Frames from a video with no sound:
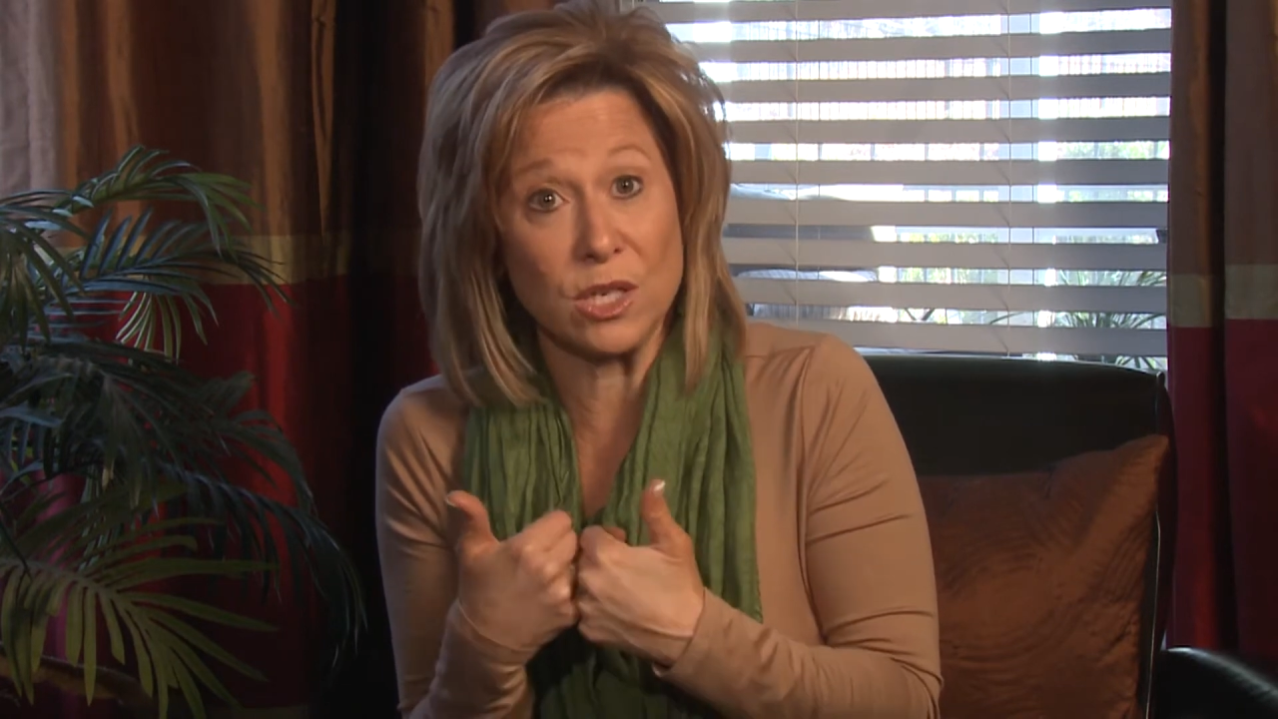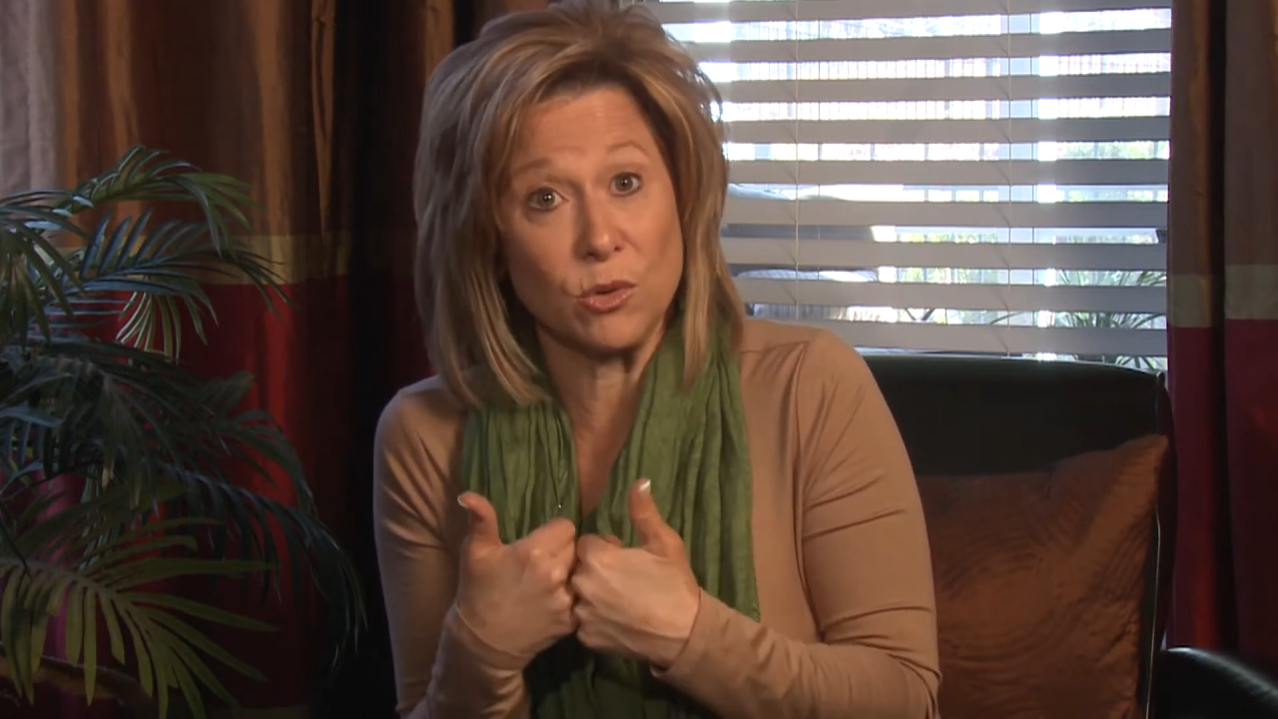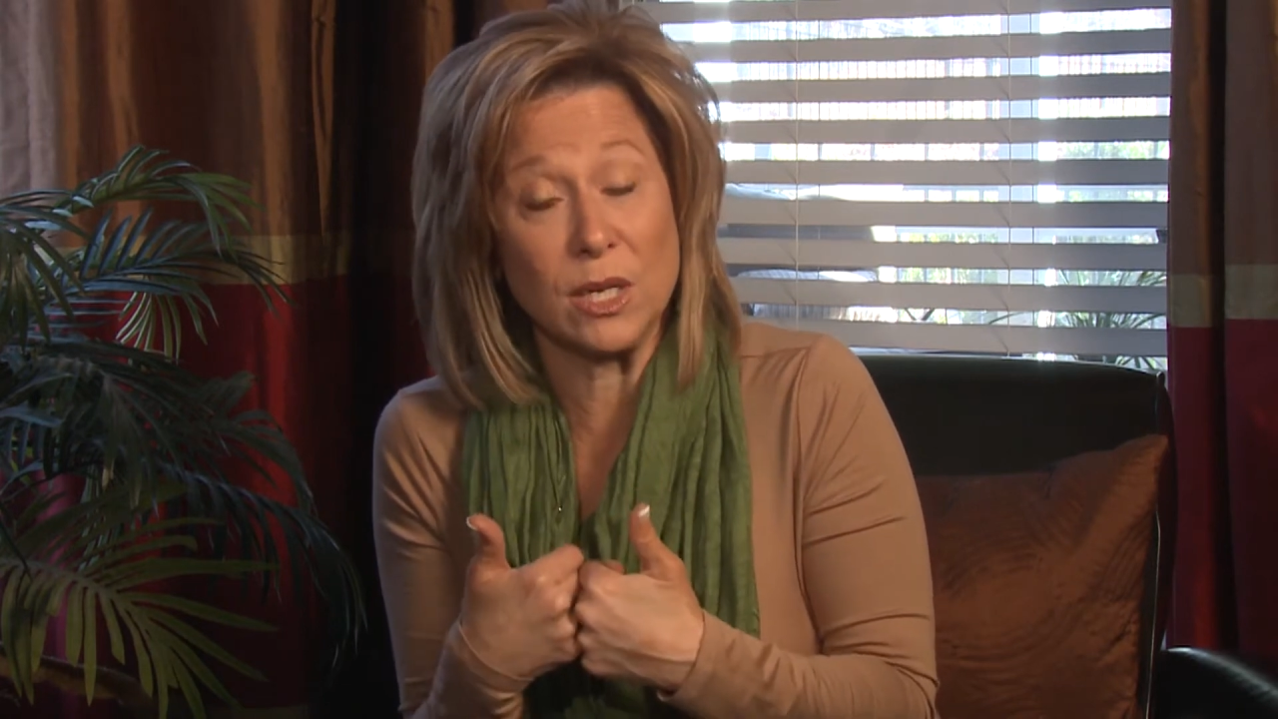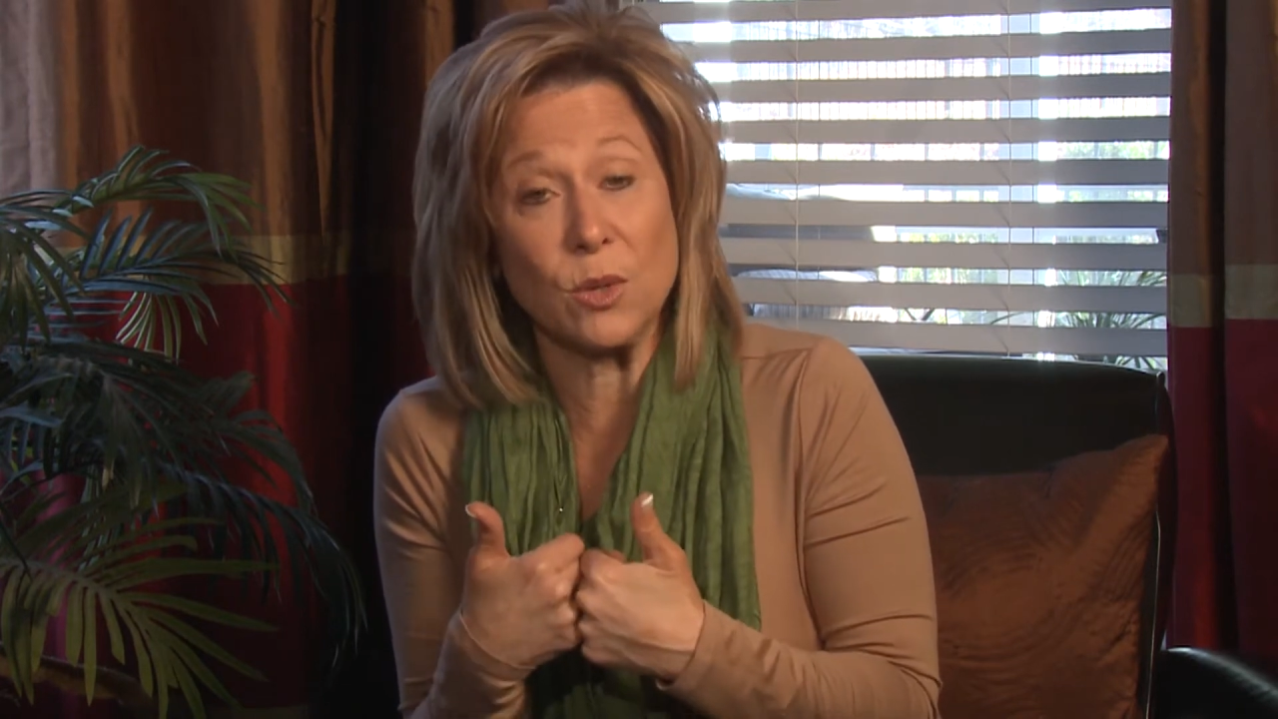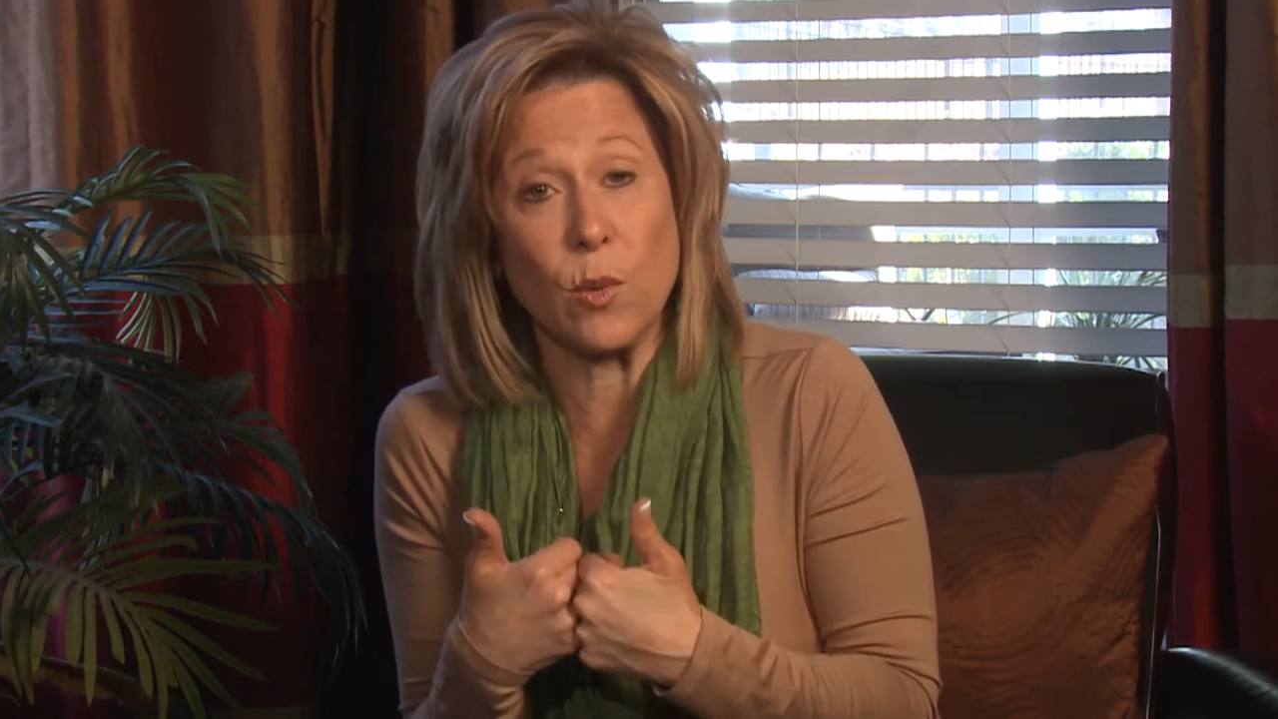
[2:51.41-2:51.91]
the
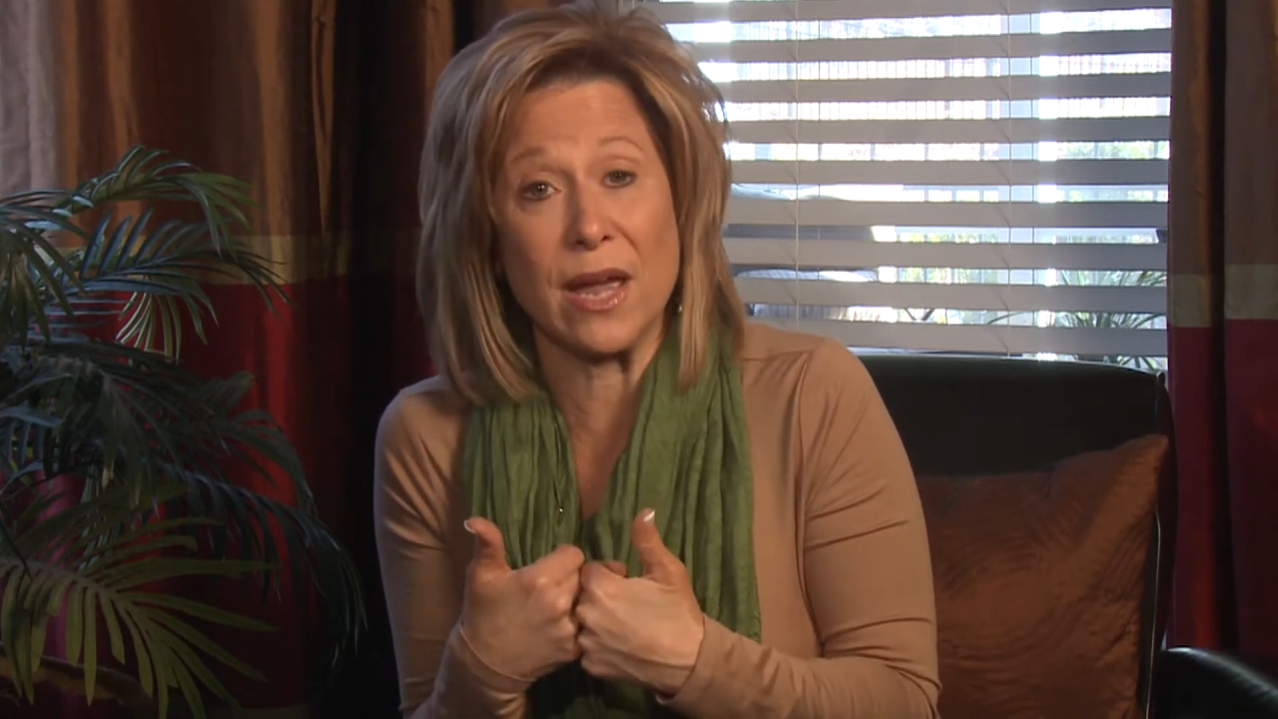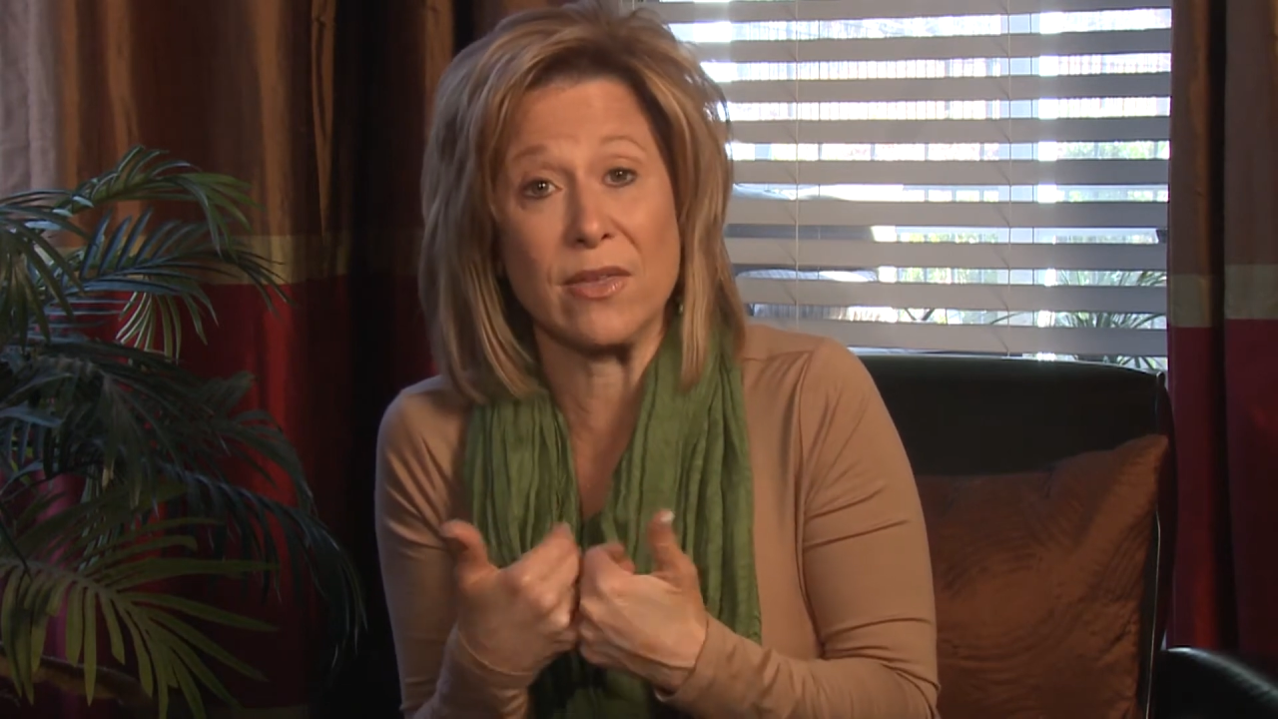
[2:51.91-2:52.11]
unique way